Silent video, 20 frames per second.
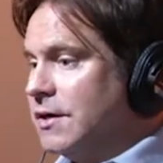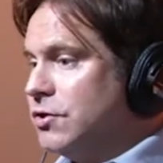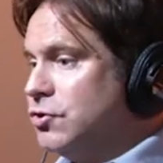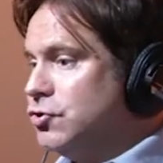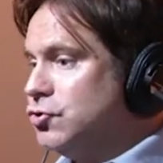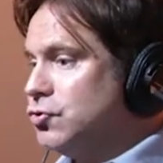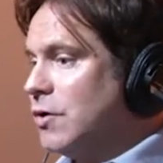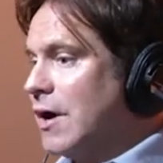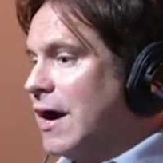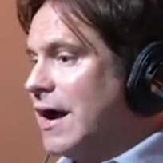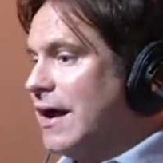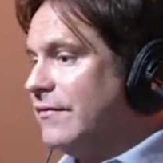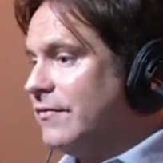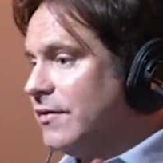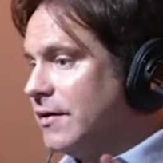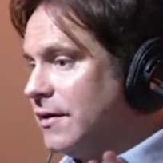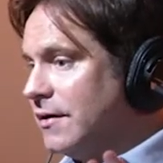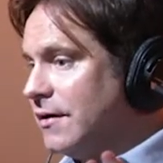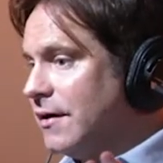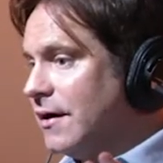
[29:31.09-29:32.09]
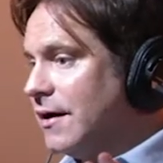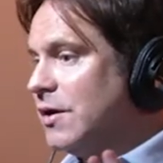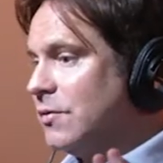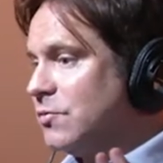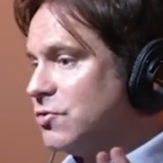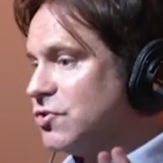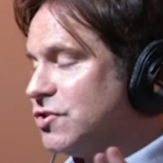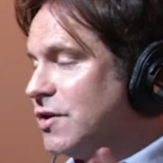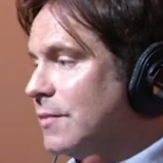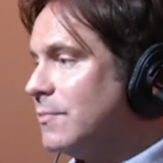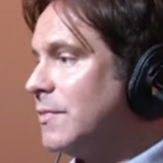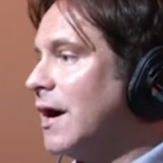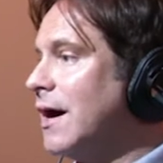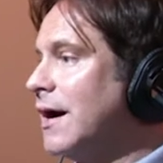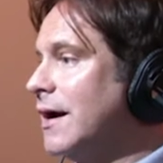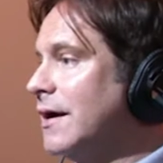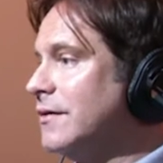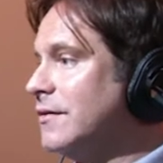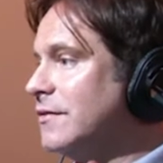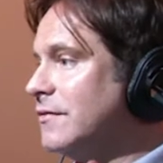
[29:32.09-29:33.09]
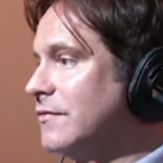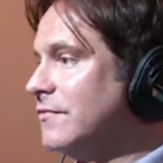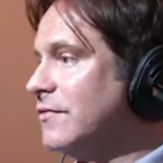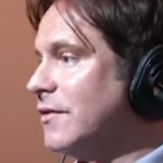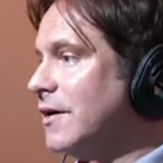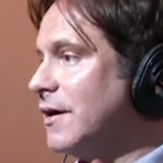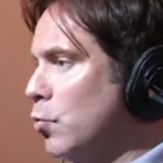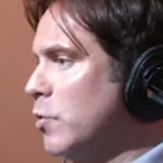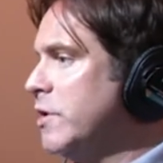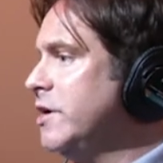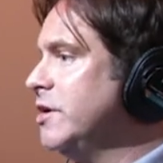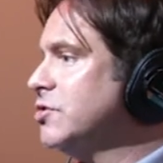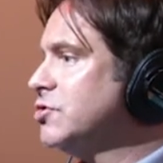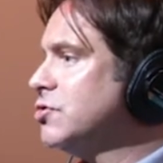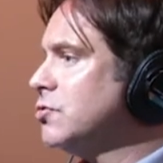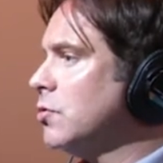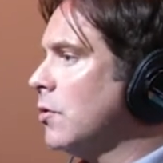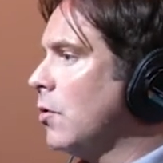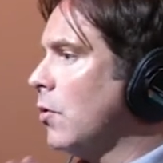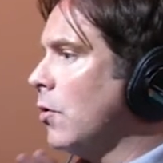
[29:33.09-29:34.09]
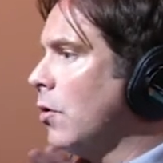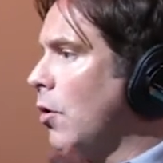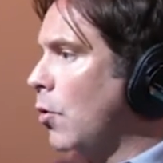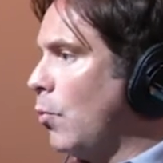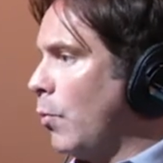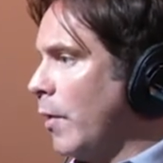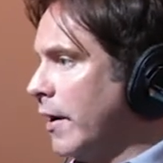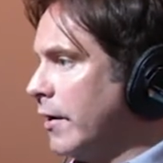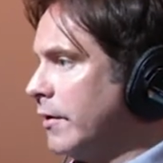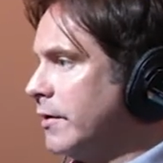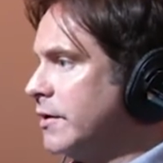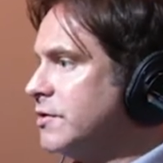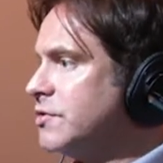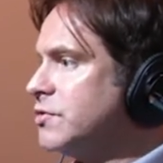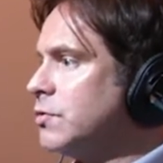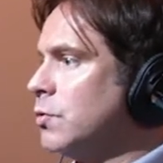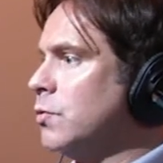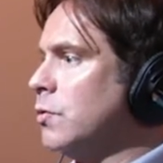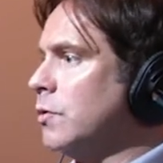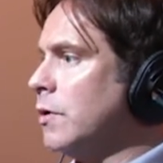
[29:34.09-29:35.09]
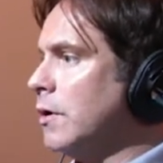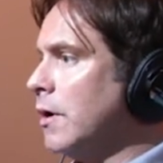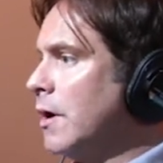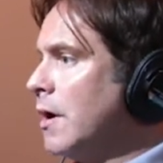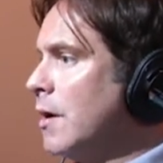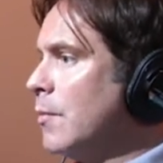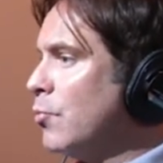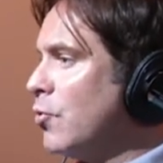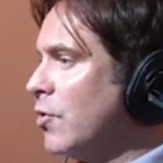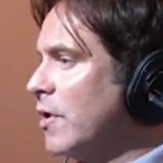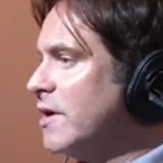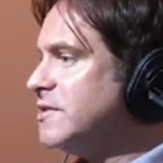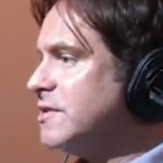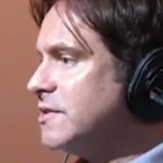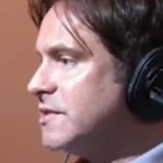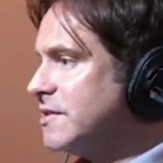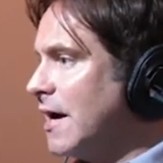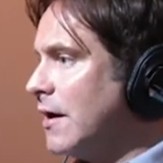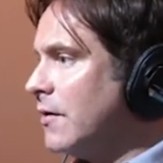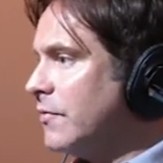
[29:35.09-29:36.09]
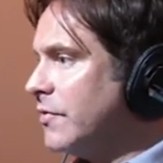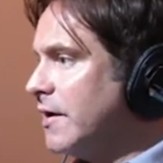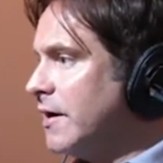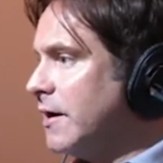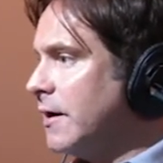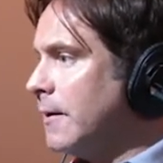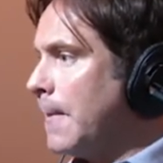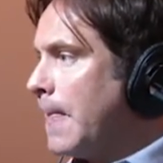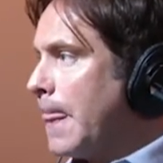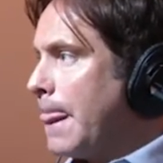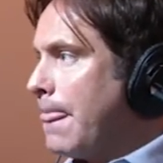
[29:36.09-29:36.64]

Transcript: driving you know some kind of reach or awareness or presence out there